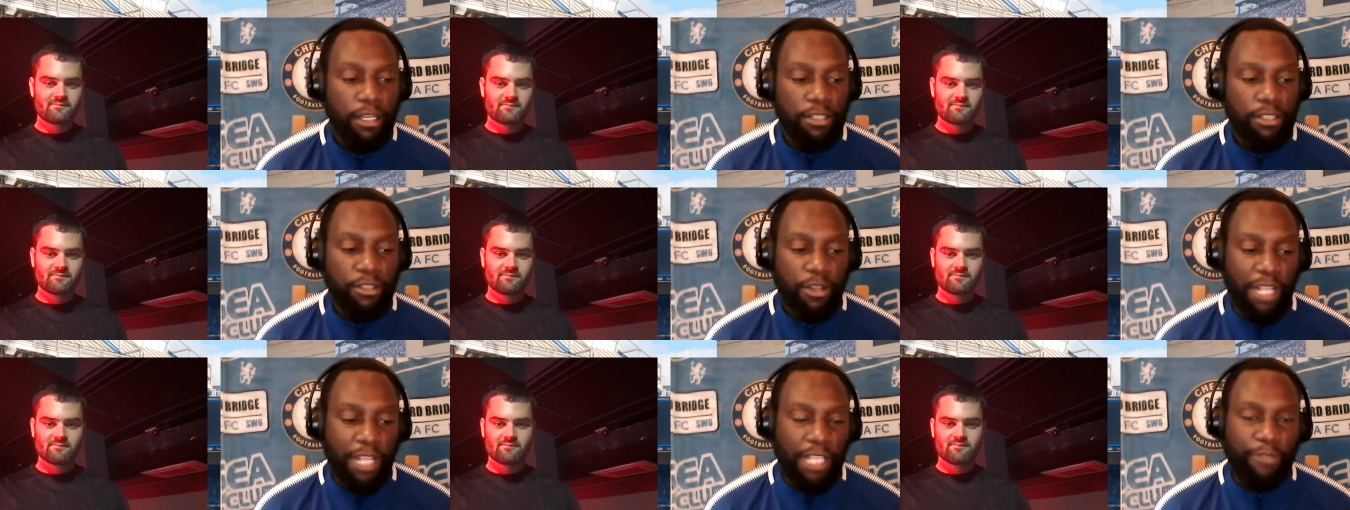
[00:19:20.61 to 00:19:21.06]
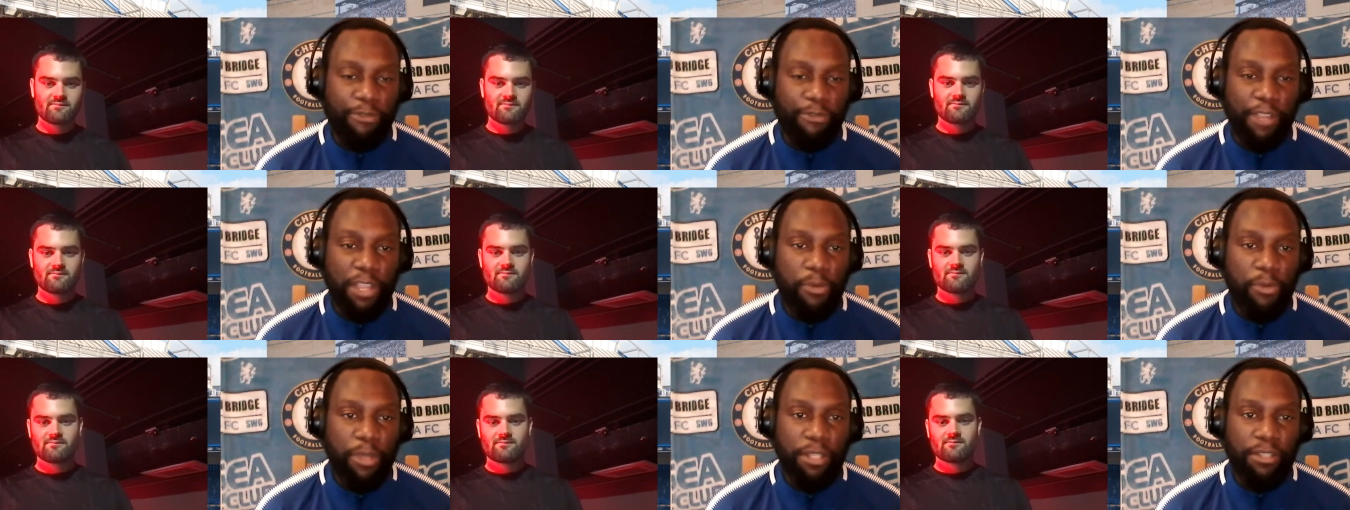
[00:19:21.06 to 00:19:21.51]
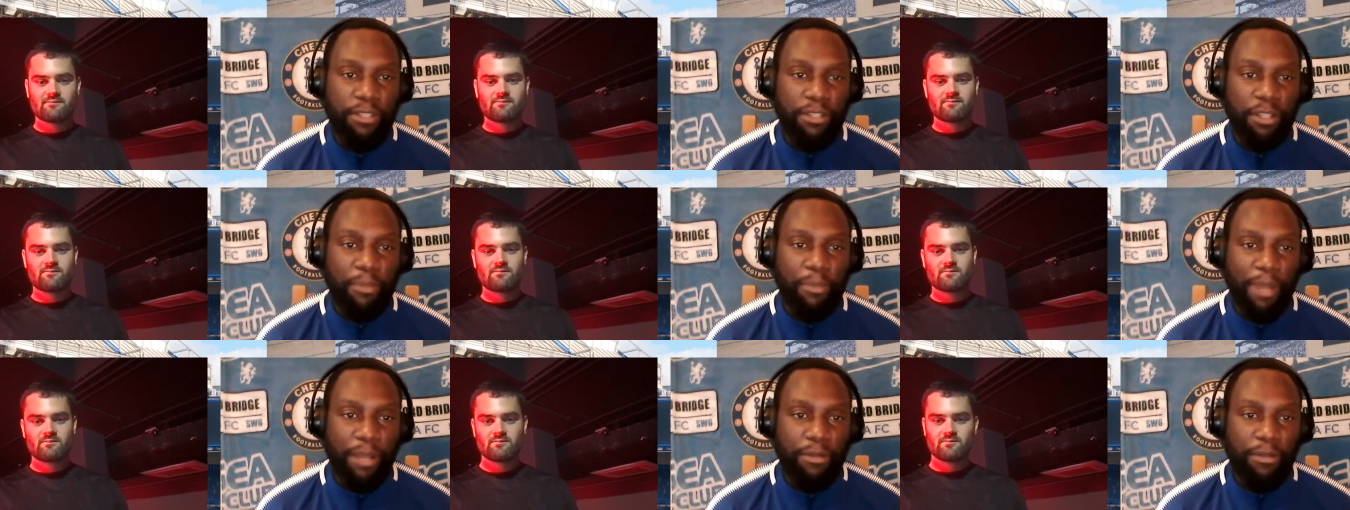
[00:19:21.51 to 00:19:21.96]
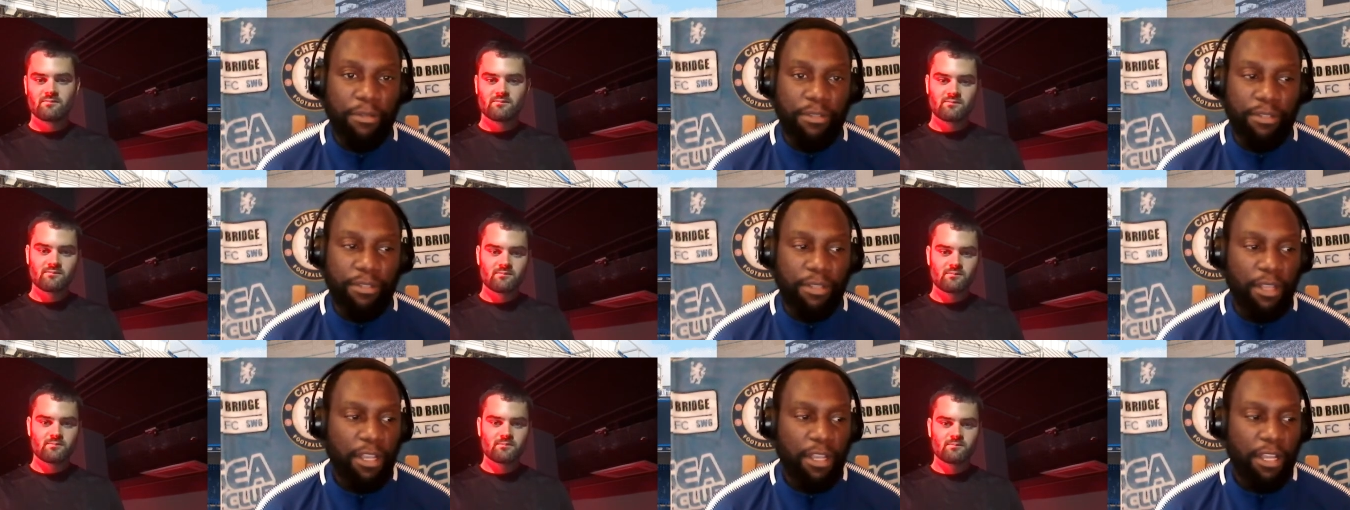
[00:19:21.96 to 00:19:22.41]
Speaker 1: So that's three wins and a
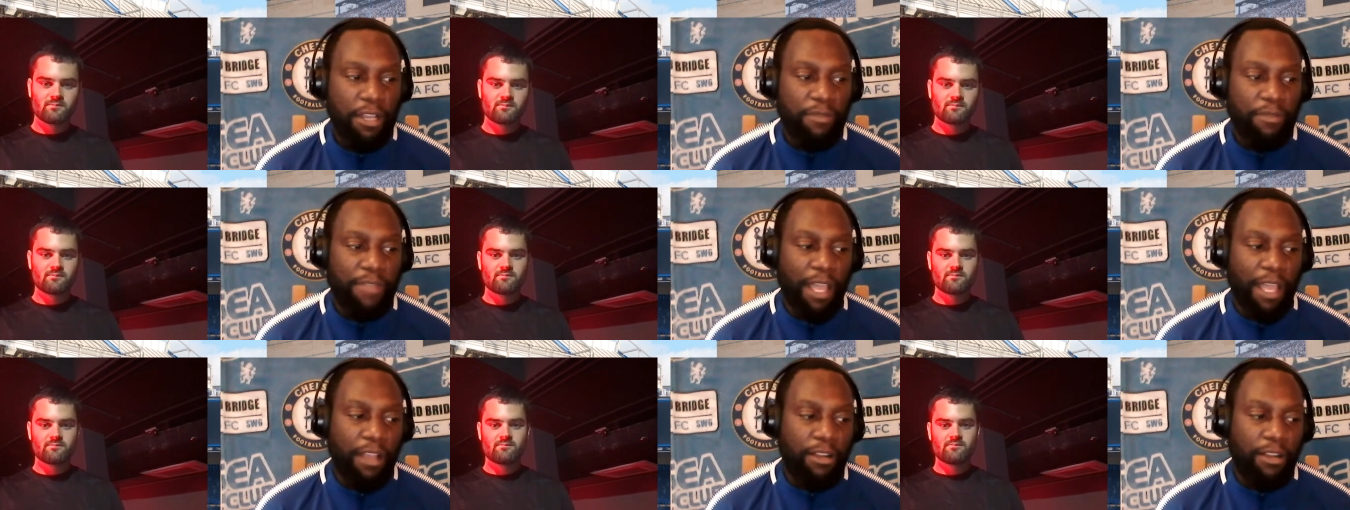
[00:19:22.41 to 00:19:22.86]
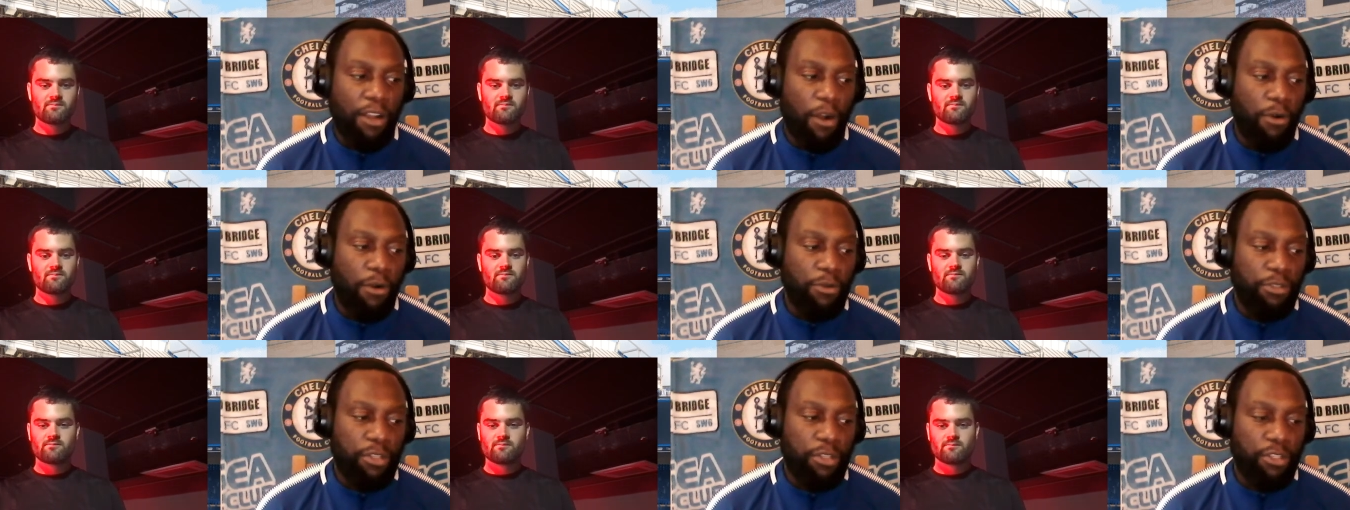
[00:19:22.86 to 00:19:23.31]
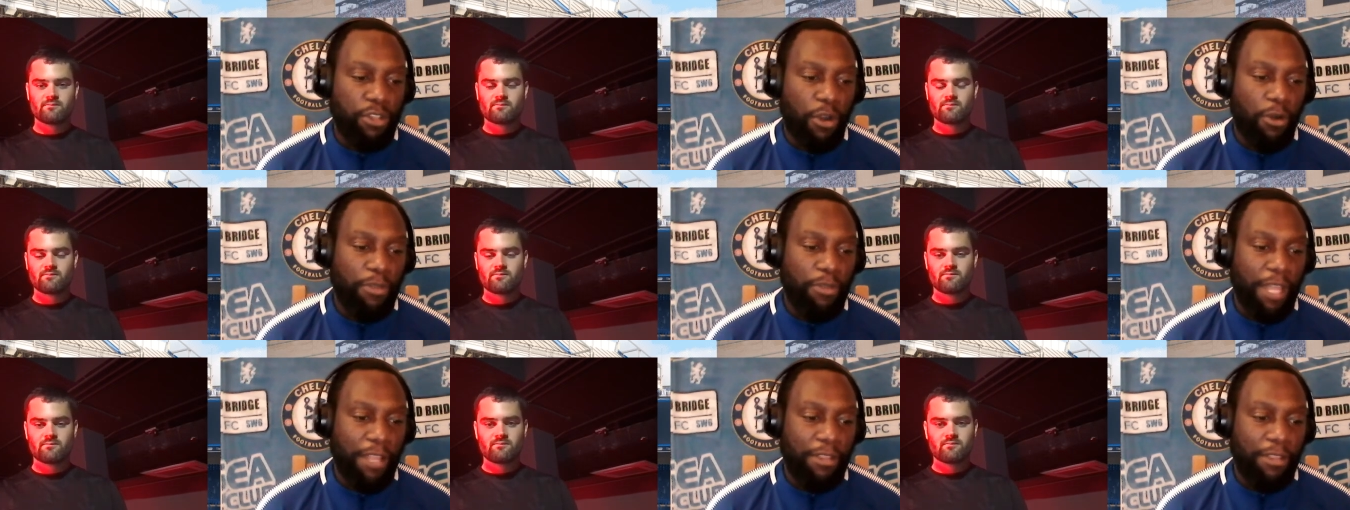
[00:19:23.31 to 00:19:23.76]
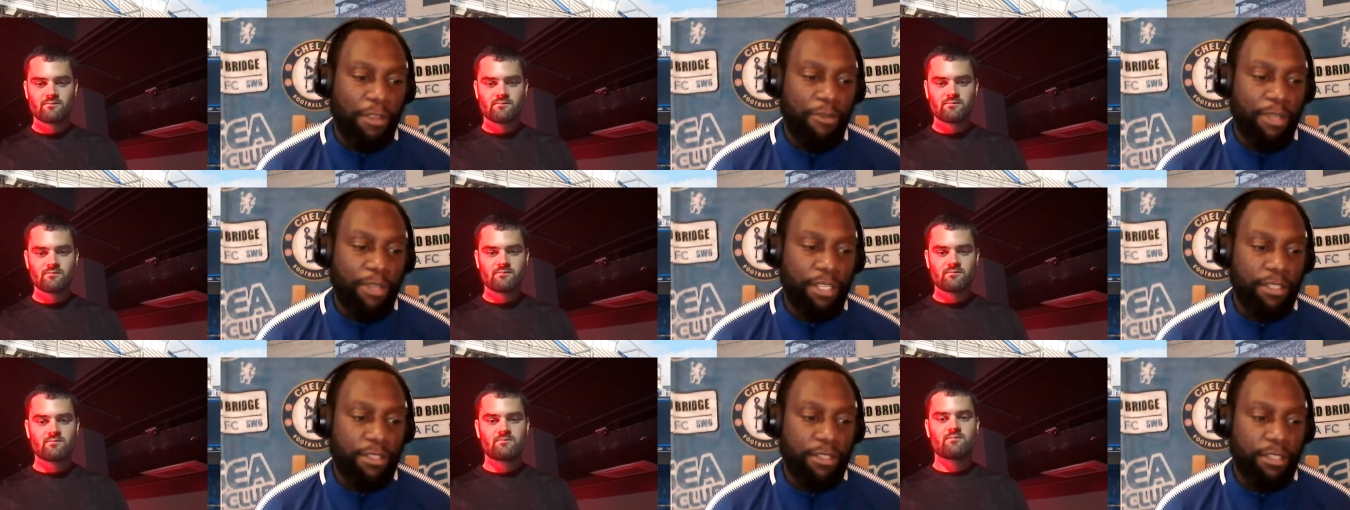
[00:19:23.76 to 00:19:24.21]
bounce. That goes to show that there
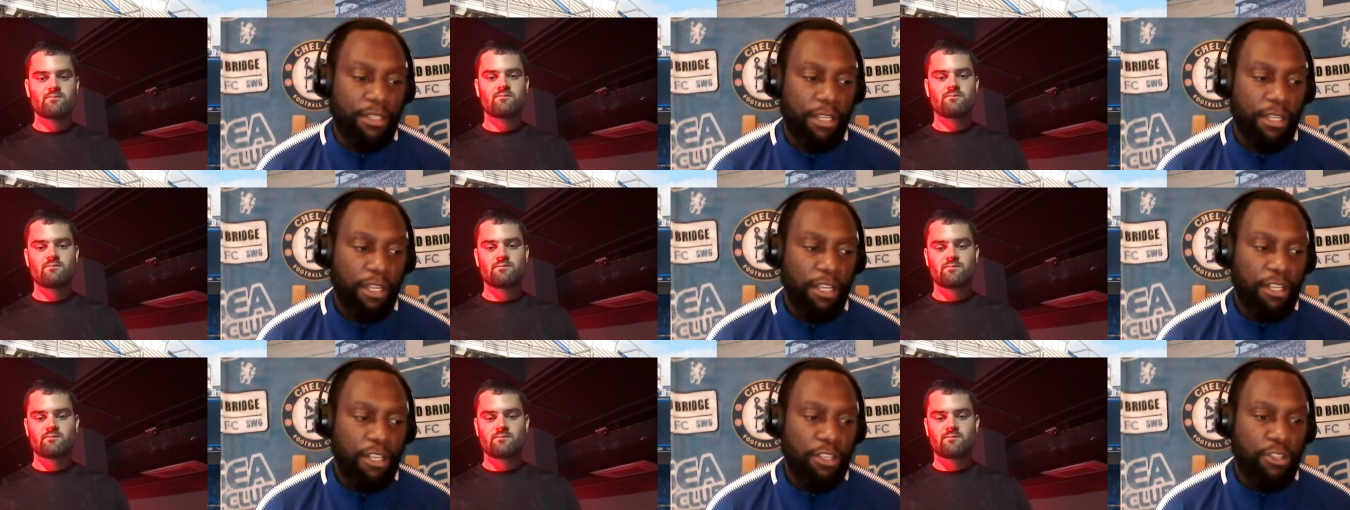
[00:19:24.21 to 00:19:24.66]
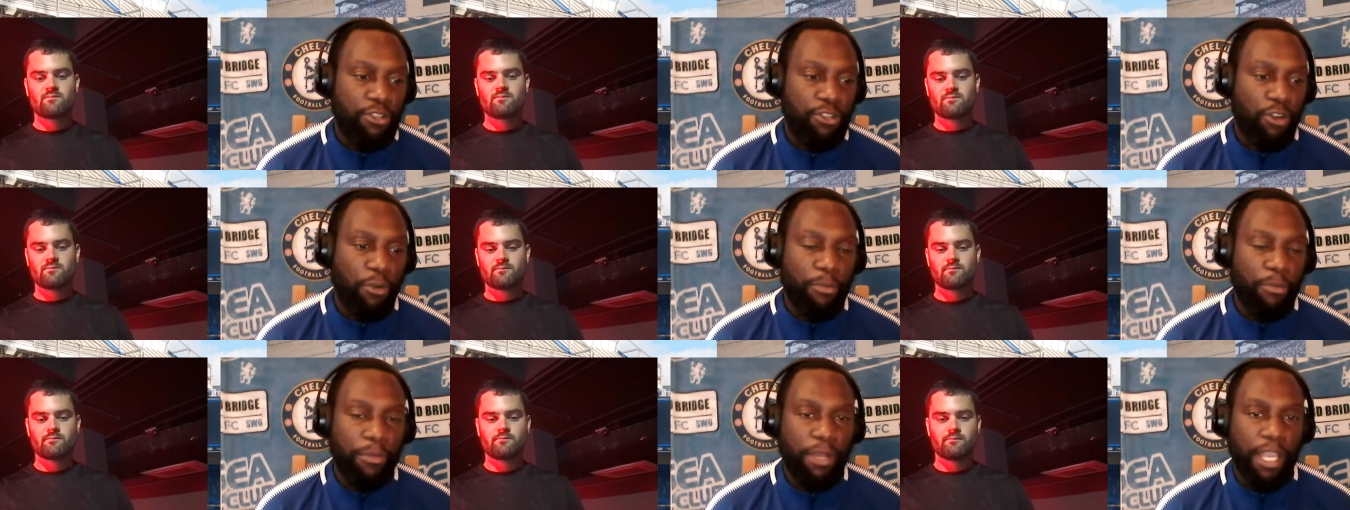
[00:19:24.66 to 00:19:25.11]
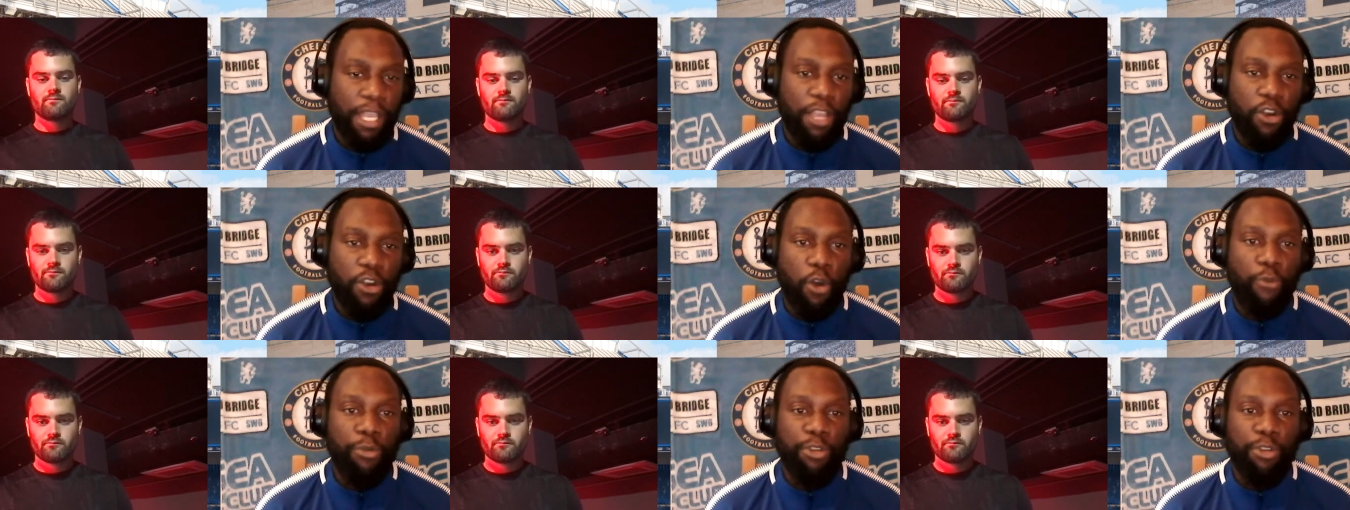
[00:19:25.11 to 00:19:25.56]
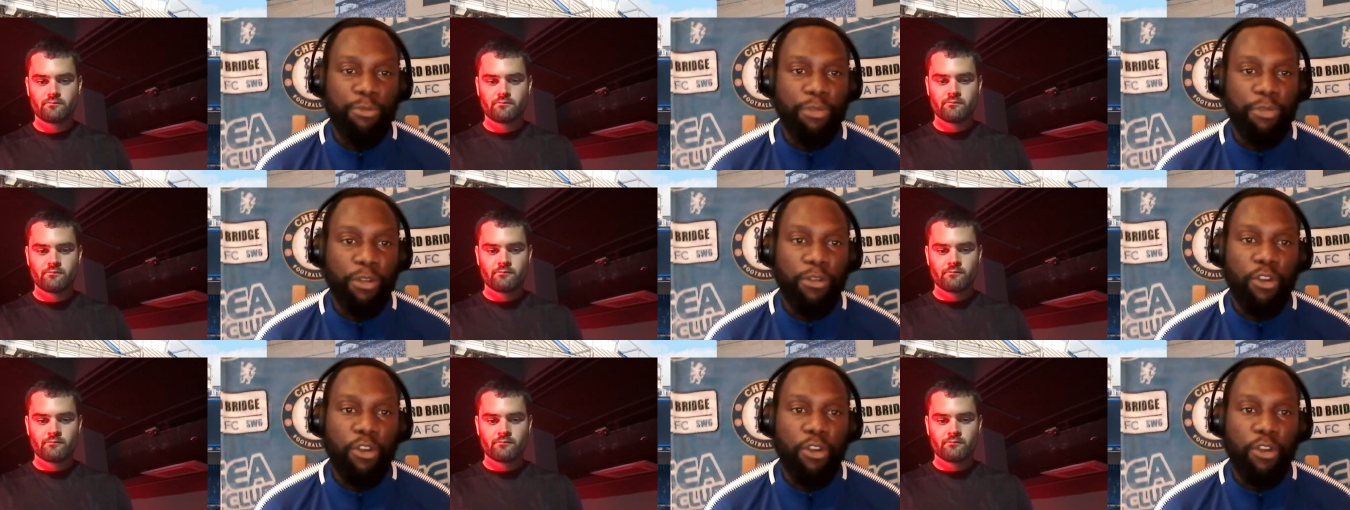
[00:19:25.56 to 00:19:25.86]
is some encouraging,